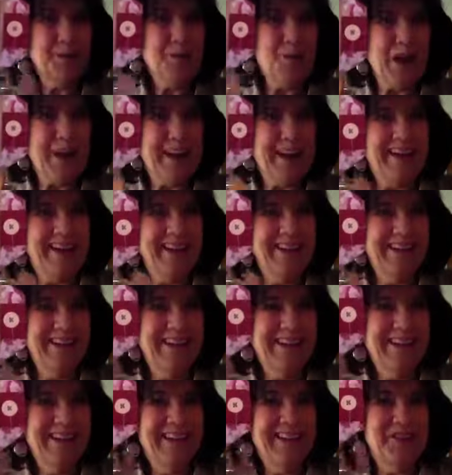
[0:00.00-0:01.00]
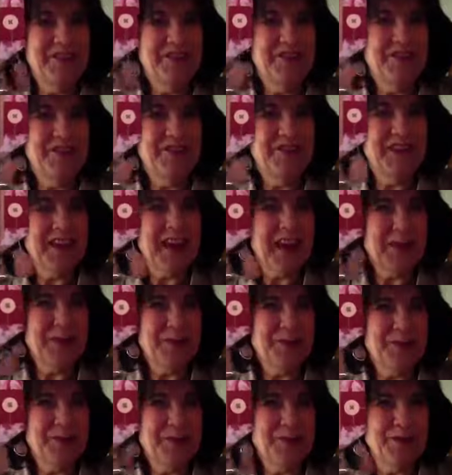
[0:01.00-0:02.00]
way to
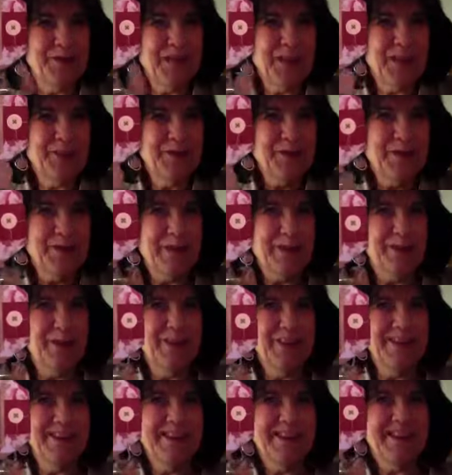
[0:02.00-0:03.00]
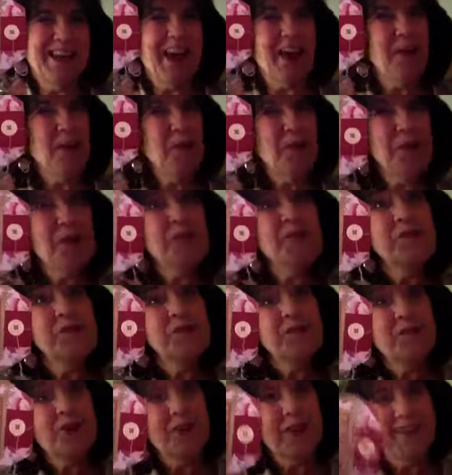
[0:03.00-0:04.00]
capture your childhood memories. I hope you
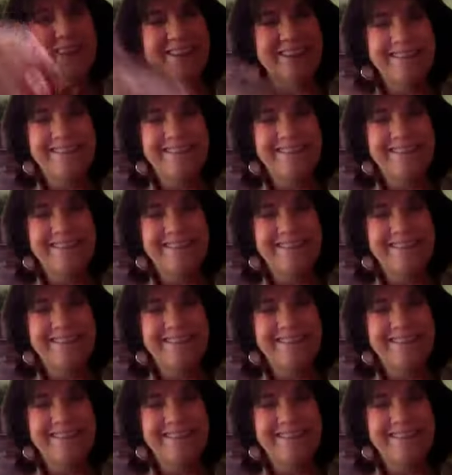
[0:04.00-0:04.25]
enjoy.